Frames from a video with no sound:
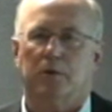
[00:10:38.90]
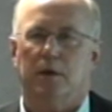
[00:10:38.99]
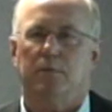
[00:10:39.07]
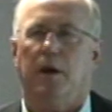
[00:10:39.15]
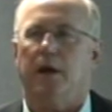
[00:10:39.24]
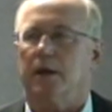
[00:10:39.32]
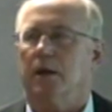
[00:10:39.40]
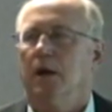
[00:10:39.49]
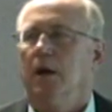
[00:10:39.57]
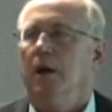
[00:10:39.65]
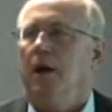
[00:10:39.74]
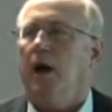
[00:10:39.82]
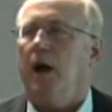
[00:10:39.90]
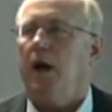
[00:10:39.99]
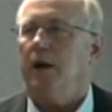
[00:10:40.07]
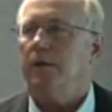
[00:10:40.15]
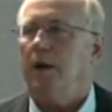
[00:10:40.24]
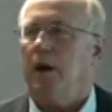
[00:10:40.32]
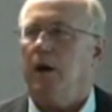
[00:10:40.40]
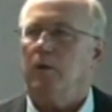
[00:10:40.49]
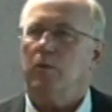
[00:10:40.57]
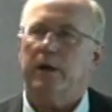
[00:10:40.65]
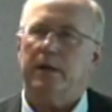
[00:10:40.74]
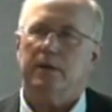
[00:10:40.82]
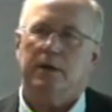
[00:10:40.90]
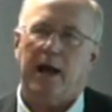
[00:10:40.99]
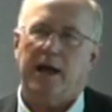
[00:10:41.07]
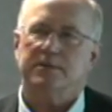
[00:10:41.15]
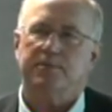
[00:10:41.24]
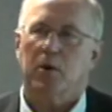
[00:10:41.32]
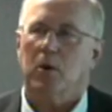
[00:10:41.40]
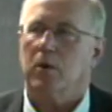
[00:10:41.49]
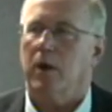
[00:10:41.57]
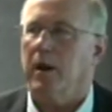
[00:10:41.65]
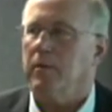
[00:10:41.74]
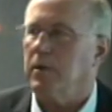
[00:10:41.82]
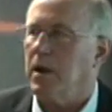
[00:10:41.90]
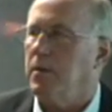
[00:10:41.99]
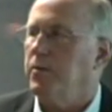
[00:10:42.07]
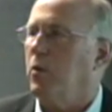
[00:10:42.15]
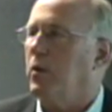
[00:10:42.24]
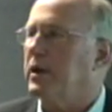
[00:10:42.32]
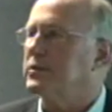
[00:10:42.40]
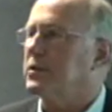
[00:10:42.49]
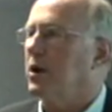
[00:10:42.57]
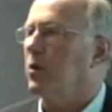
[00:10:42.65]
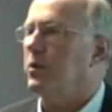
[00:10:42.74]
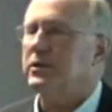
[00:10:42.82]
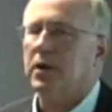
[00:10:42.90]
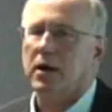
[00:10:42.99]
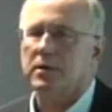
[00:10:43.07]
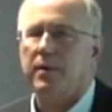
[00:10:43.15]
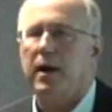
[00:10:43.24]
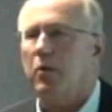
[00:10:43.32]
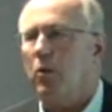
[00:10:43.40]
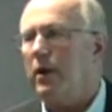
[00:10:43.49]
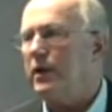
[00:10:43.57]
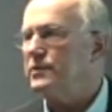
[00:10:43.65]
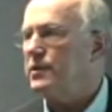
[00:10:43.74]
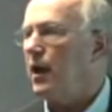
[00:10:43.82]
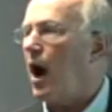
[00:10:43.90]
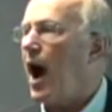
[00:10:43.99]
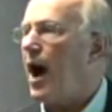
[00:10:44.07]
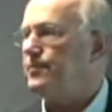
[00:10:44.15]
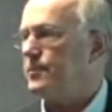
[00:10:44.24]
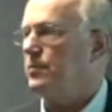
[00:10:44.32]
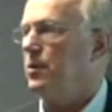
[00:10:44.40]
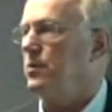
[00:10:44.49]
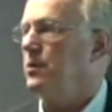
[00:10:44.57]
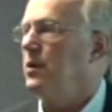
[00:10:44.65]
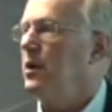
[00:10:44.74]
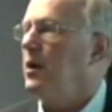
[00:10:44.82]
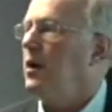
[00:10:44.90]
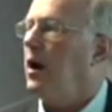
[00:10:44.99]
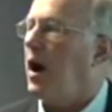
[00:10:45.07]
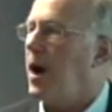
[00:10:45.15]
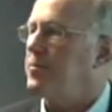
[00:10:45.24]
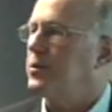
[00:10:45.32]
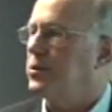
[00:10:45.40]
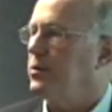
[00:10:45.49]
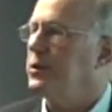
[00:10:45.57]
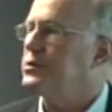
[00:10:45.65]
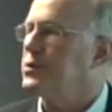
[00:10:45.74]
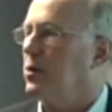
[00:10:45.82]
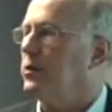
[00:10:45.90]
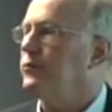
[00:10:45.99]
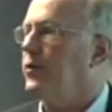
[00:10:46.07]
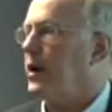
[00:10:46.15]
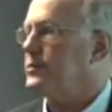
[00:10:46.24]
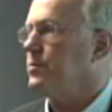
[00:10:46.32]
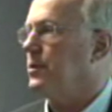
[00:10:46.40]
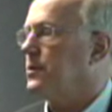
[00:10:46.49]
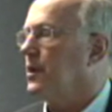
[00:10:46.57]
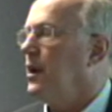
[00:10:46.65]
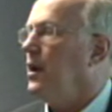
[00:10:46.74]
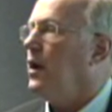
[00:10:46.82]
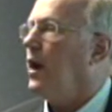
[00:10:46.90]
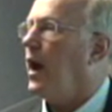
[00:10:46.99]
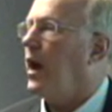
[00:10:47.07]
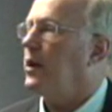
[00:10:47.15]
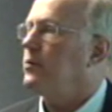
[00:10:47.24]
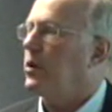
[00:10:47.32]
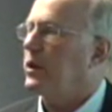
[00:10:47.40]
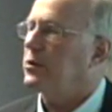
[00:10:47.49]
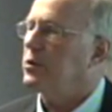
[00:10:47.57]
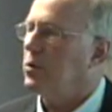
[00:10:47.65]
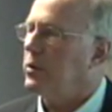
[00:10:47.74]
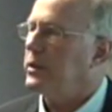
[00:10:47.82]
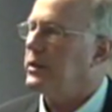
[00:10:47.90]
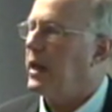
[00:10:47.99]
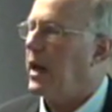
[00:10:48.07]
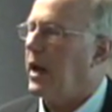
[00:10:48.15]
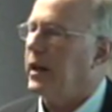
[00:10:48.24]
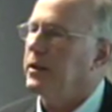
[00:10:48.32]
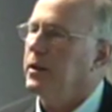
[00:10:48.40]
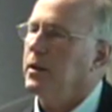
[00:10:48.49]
can make. And last program, a couple weeks ago, we talked about what is an optimal opportunity zone investment. And in doing that,